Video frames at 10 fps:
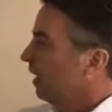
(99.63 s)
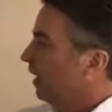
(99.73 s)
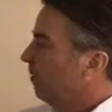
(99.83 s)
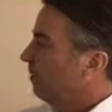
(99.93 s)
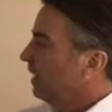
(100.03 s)

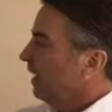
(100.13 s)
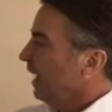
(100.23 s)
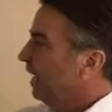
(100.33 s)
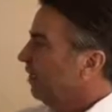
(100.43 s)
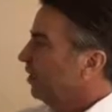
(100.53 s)
And
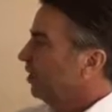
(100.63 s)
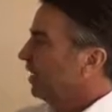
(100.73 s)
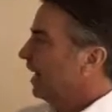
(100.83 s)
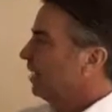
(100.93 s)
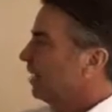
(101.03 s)
if we
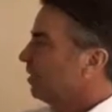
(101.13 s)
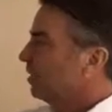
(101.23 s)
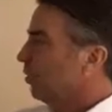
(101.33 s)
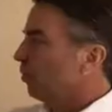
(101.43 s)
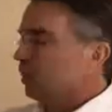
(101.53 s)
look at it,
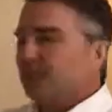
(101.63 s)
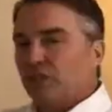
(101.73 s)
there are really